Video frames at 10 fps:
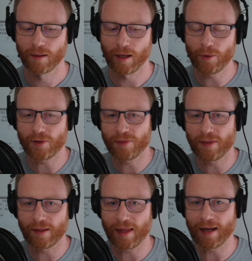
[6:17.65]
I also
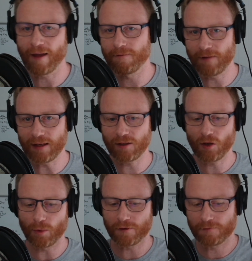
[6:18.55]
think that a vendor
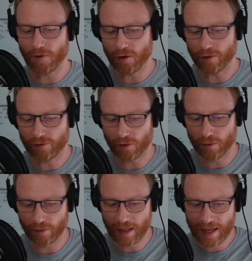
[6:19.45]
who is focused
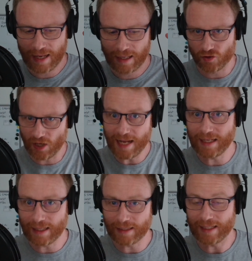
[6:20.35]
on
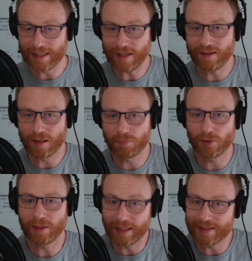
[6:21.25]
taking and connecting and
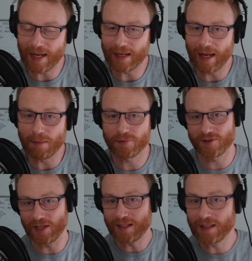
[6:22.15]
pulling in data and
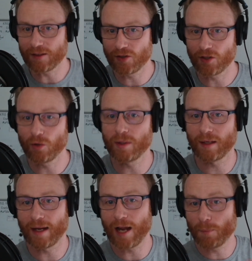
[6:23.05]
presenting it to you
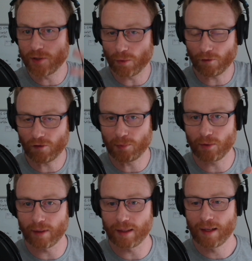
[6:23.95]
and helping you
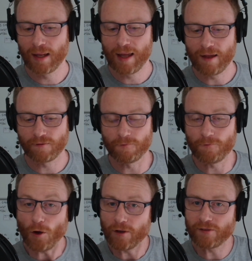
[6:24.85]
explore it,
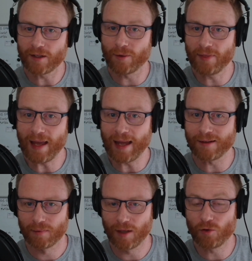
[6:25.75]
focusing on
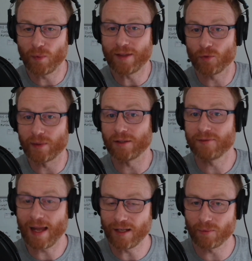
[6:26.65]
that is where the real
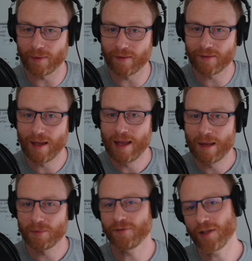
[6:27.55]
value is.
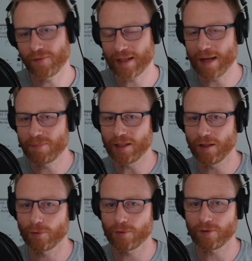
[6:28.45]
But if you have a company
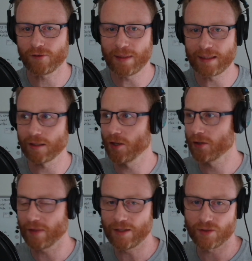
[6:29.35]
who's also spending a lot
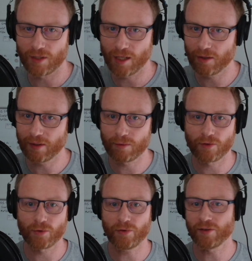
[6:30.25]
of engineering
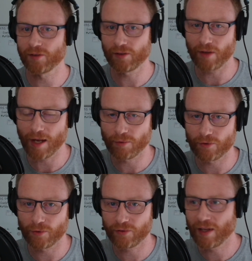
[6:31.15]
resource and design
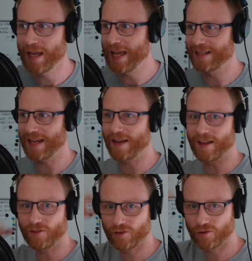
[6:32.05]
resource into how
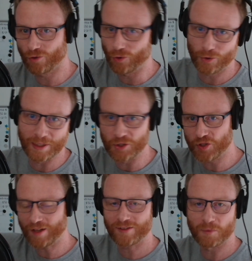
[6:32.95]
they store and
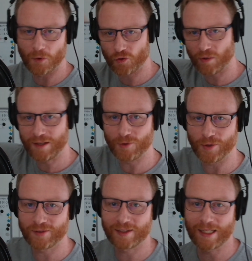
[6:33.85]
ingest and retrieve all
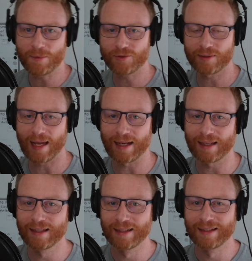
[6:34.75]
this telemetry
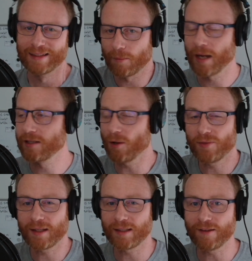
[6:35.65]
data, I don't
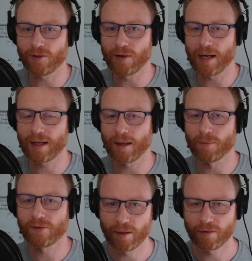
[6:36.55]
think it leads to great
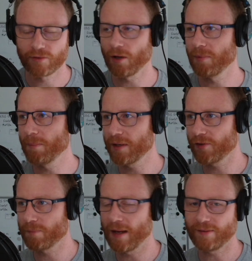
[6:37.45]
outcomes. So a bit of a
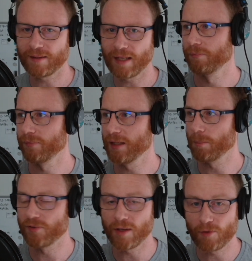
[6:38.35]
spicy take. The
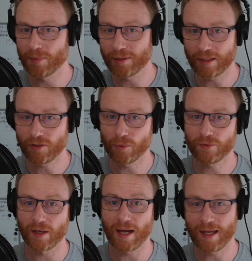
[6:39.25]
observability tools
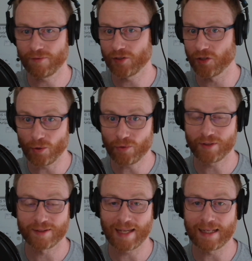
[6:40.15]
that I've used
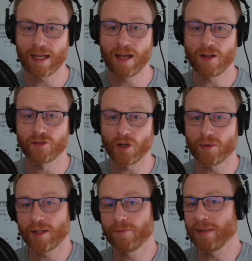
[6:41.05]
to date
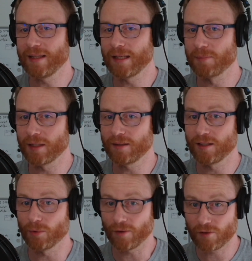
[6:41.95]
don't give me the ability
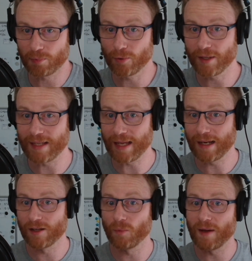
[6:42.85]
to explore the data
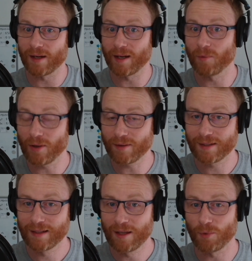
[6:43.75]
in the way that I want,
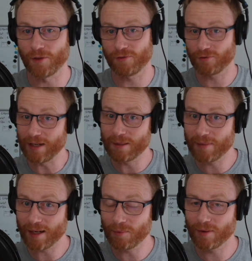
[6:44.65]
with the freedom
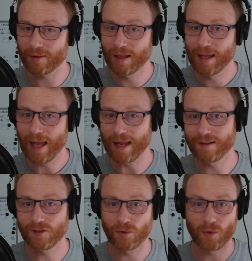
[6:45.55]
that I want, and
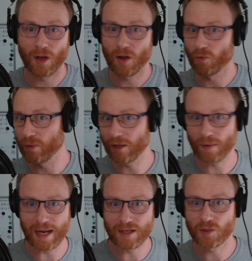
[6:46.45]
to
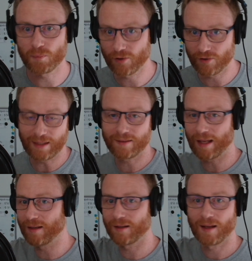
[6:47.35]
rearrange and present
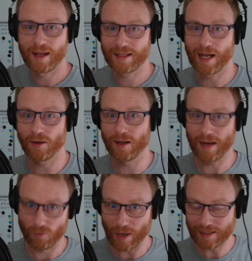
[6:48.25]
and
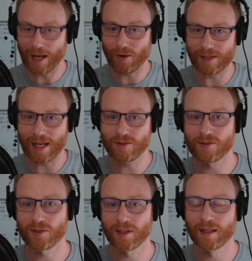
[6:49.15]
run
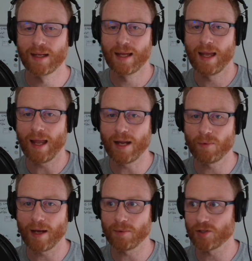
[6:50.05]
calculations on it in a
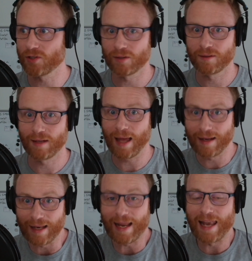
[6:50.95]
way which
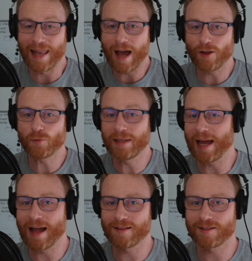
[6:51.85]
allows me to
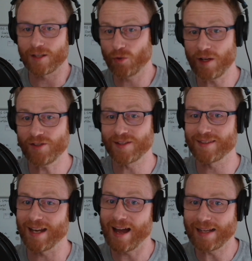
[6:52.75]
answer the questions
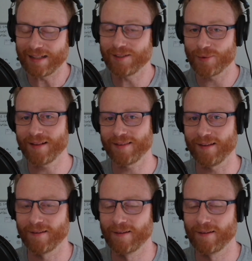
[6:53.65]
that I need to answer.